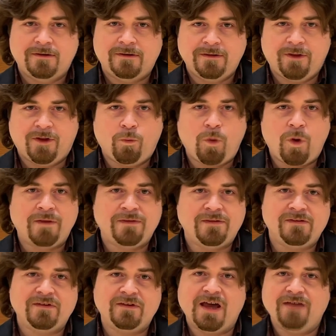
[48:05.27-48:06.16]
The
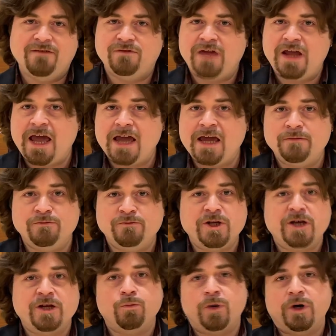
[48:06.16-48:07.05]
ones I've named
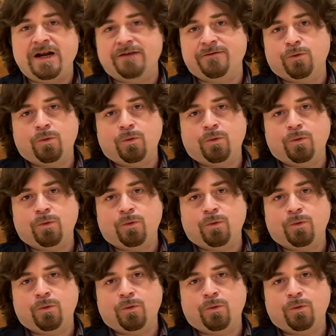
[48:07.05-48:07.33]
and whatever